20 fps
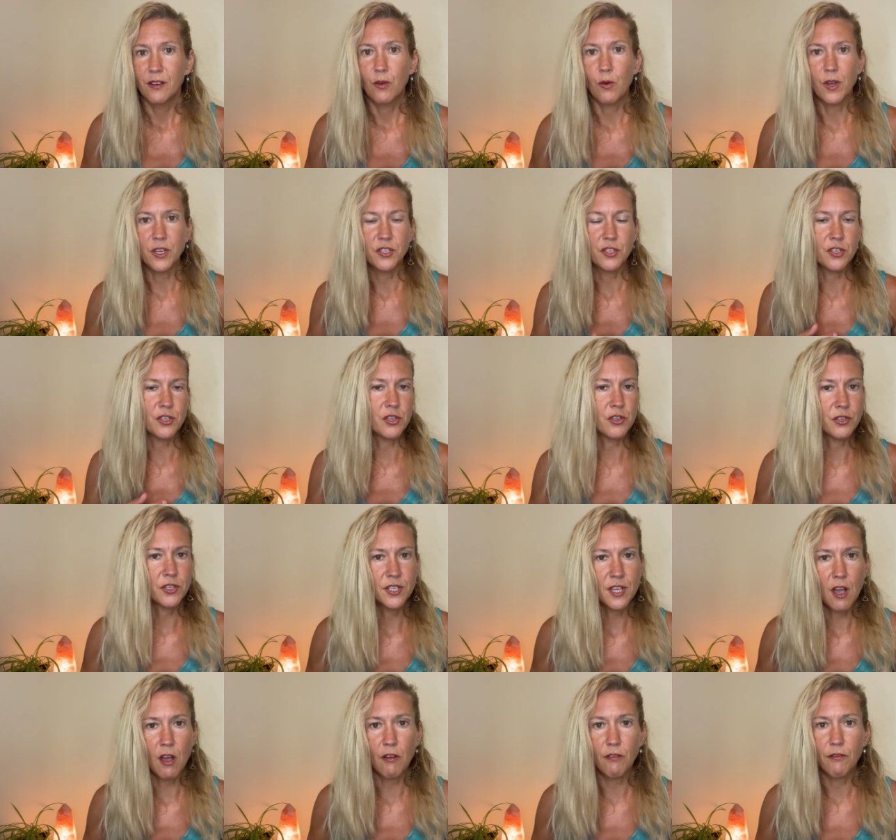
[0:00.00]
question
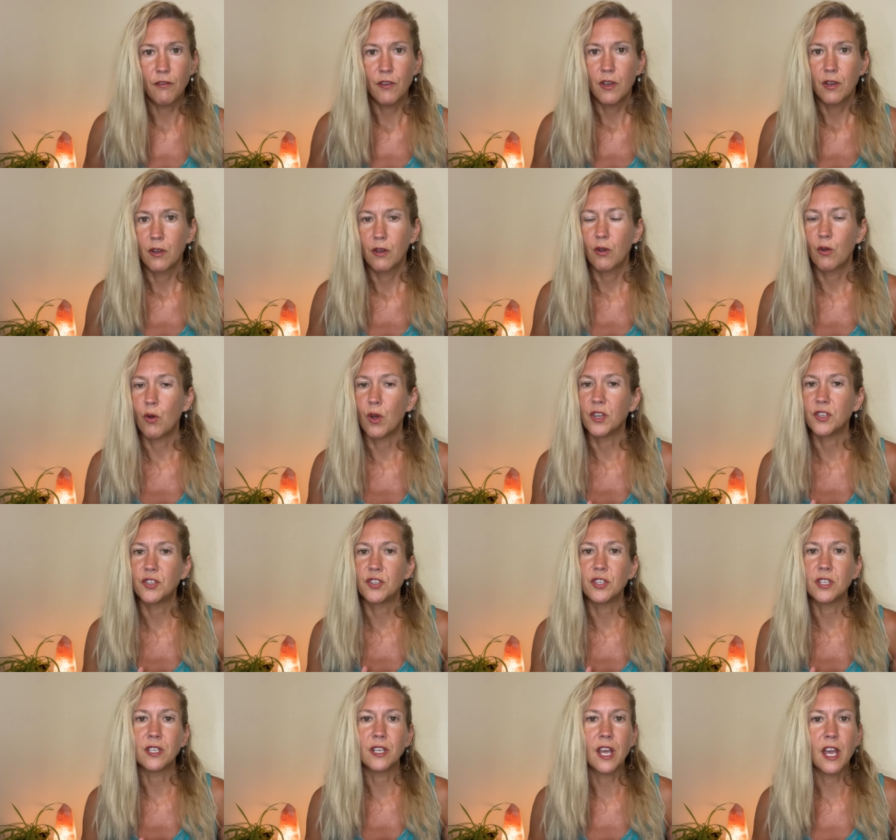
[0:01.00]
yourself,
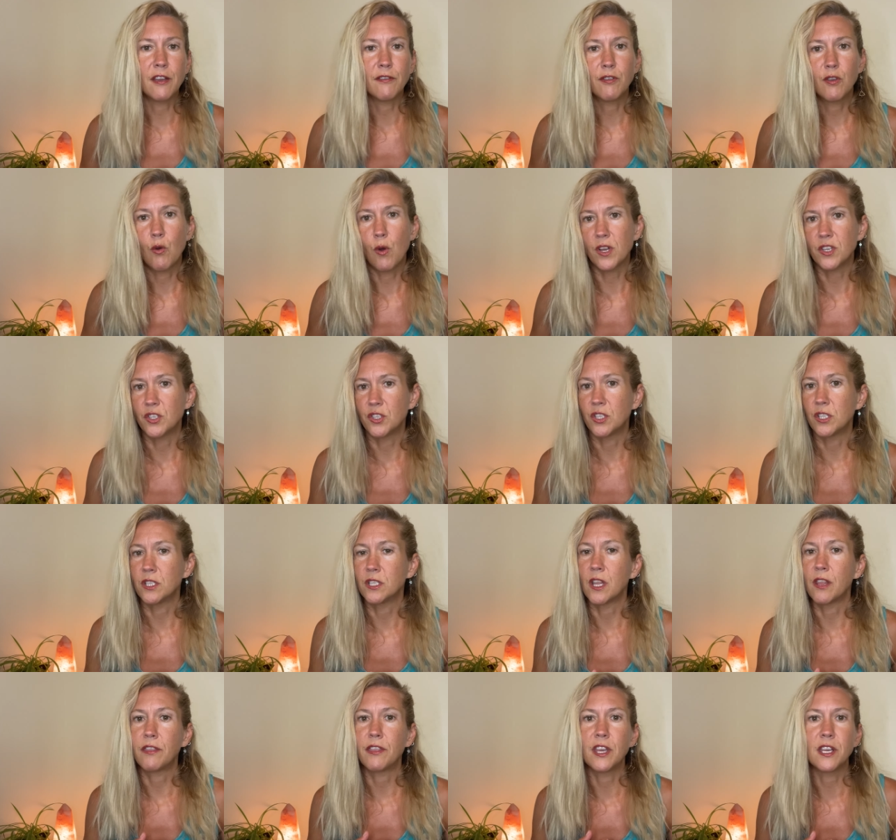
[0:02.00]
question life, question
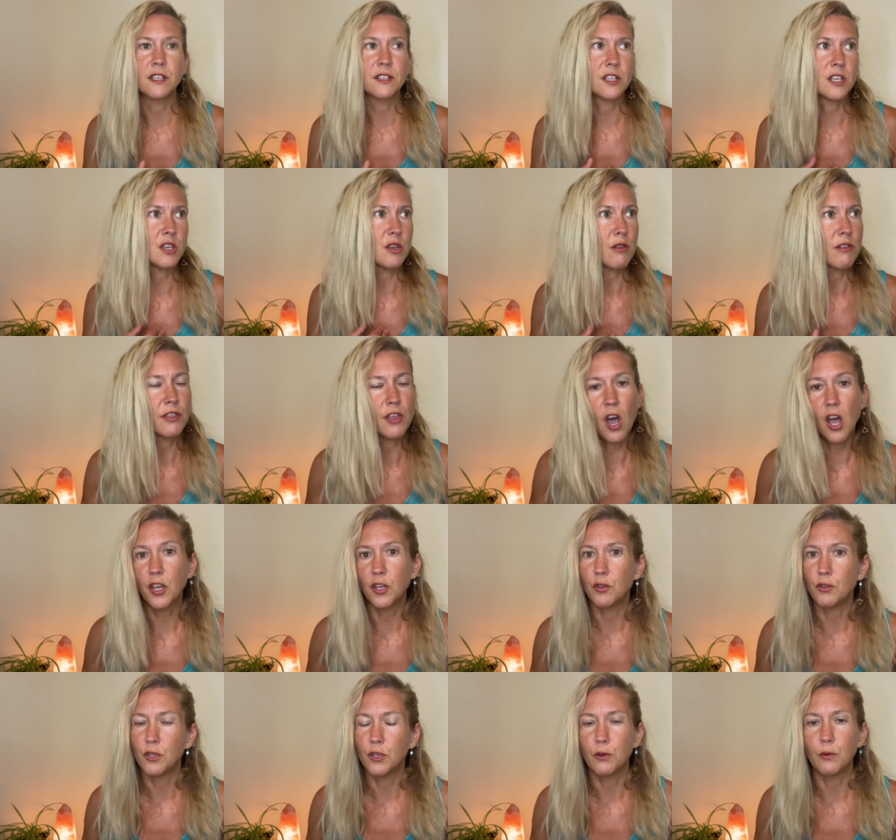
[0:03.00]
the things that you thought
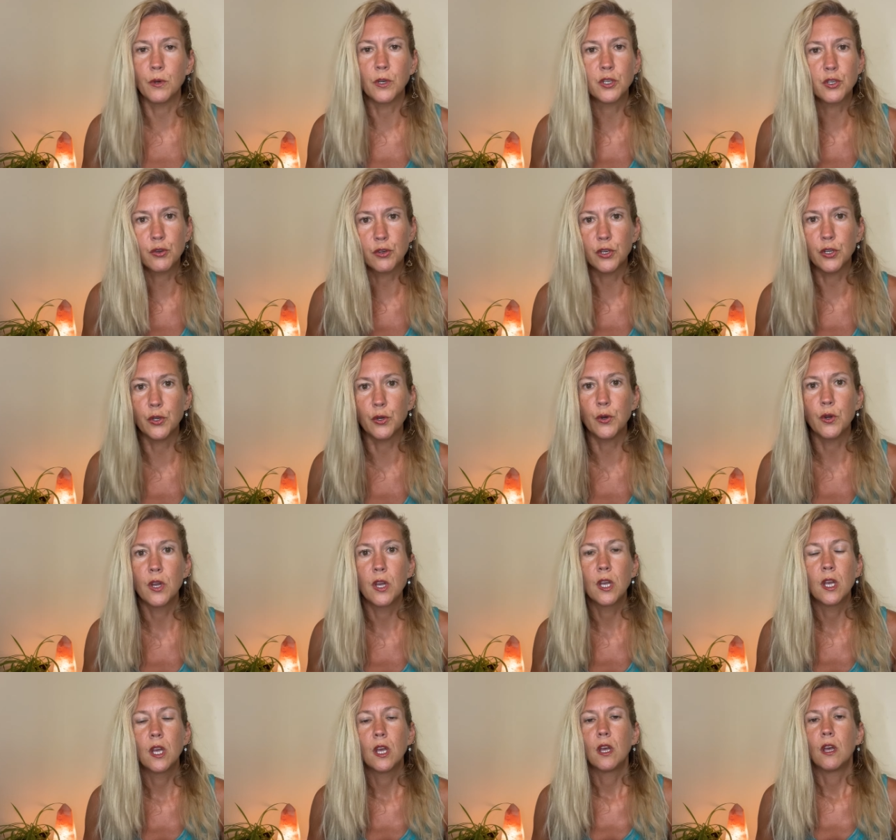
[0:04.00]
you knew were true,
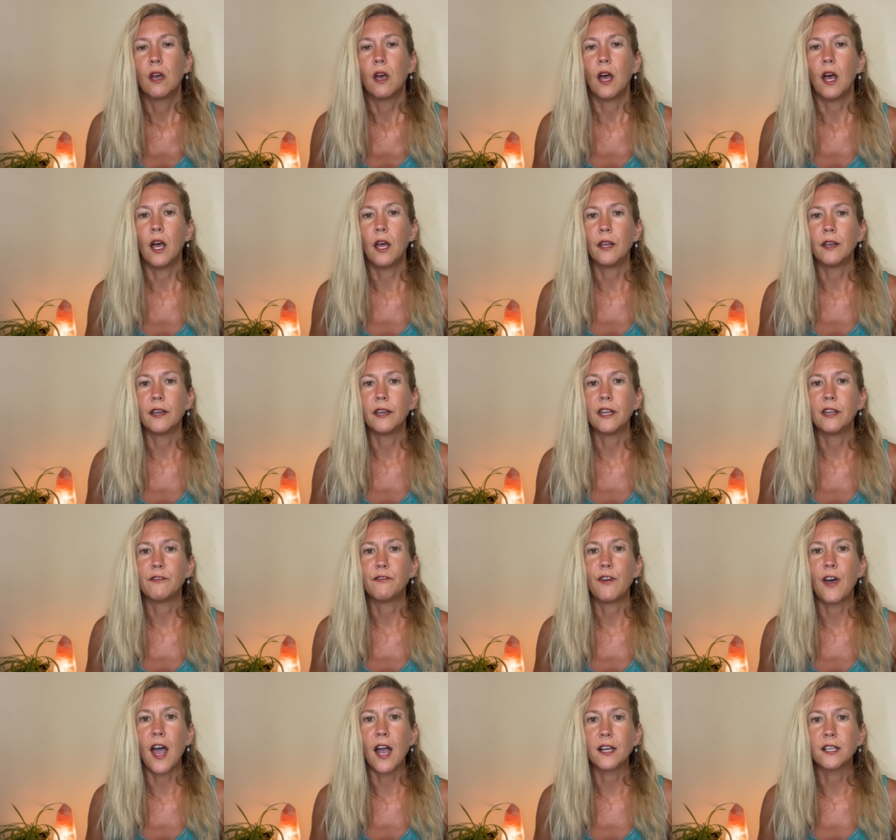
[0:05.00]
and um, in
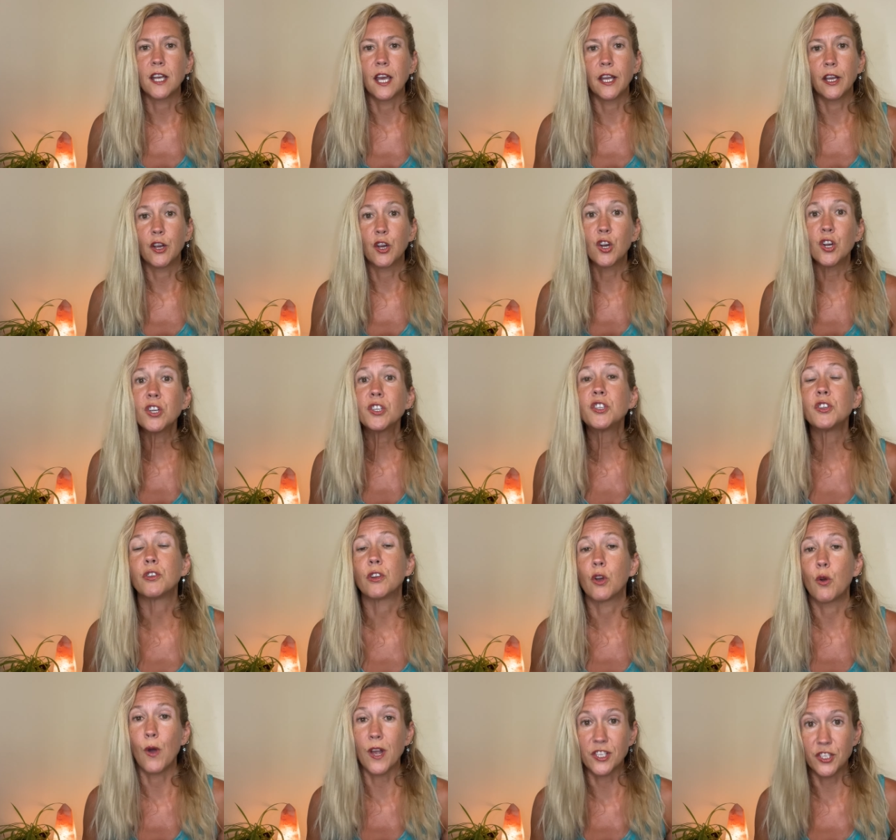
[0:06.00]
fact, I encourage you
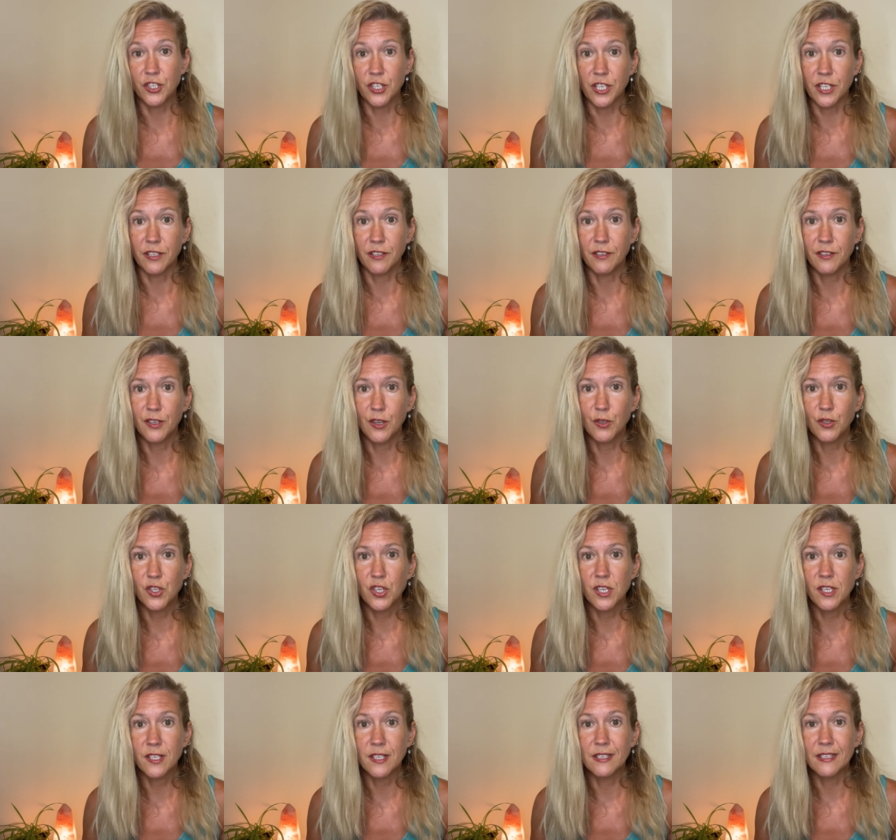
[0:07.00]
to question. Don't
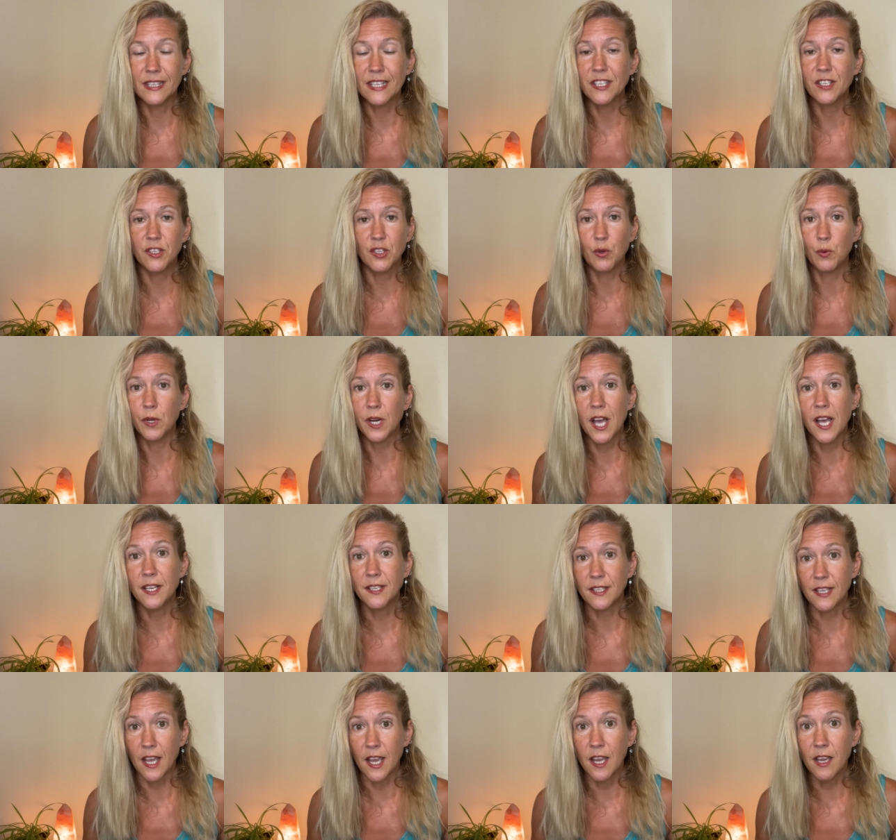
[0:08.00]
just listen to what I
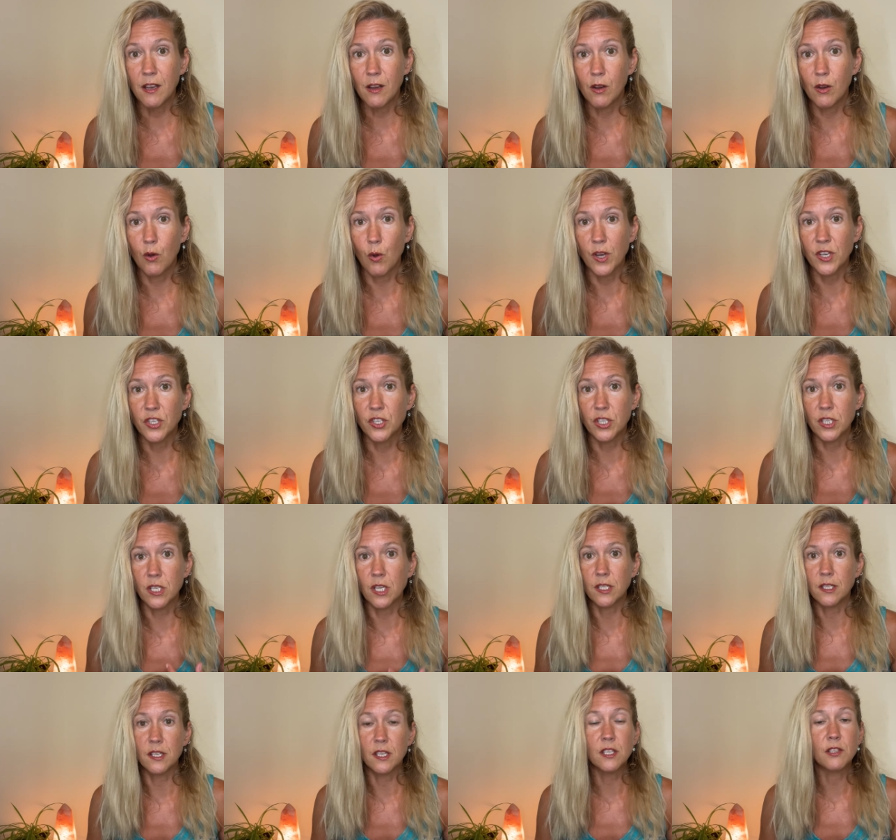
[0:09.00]
say. Question
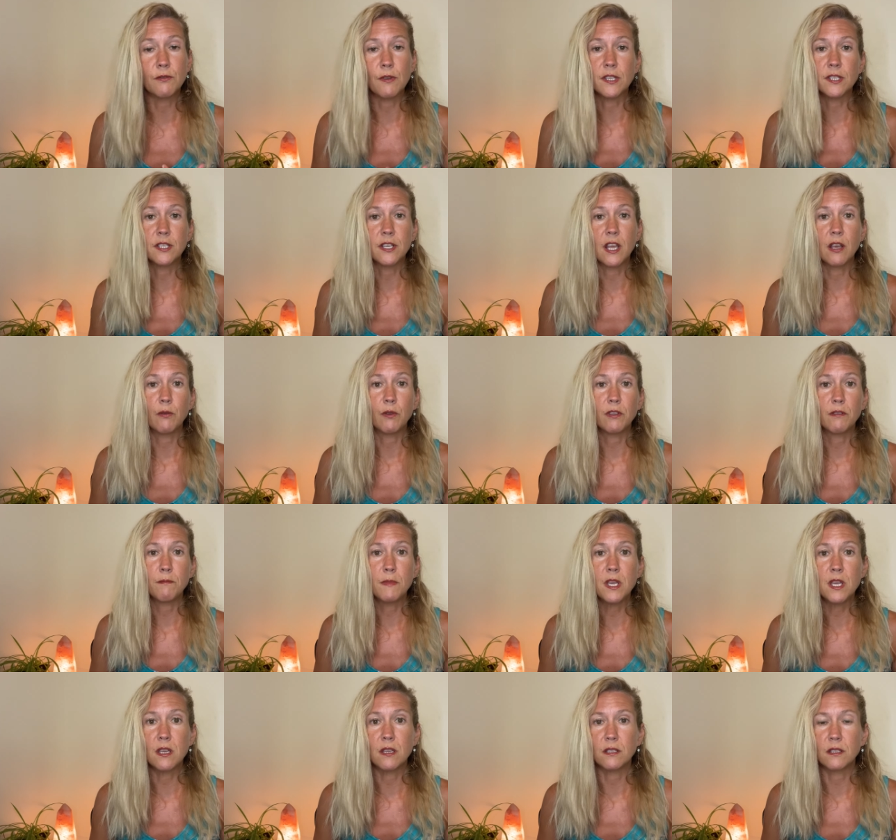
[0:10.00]
Does this resonate with
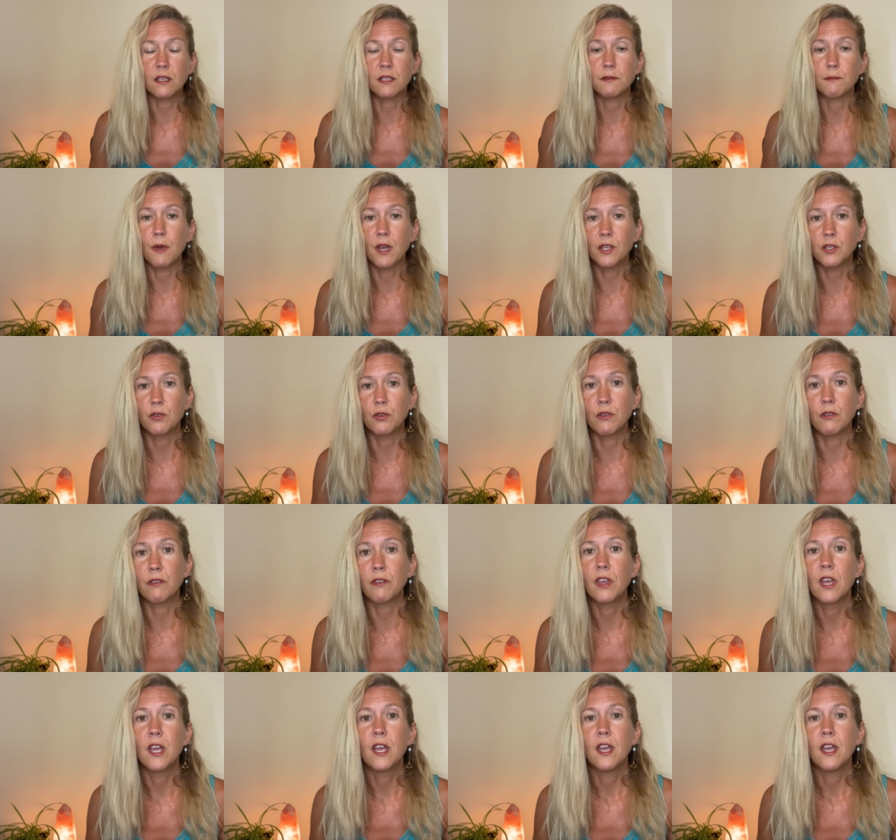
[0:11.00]
me? Is this my truth?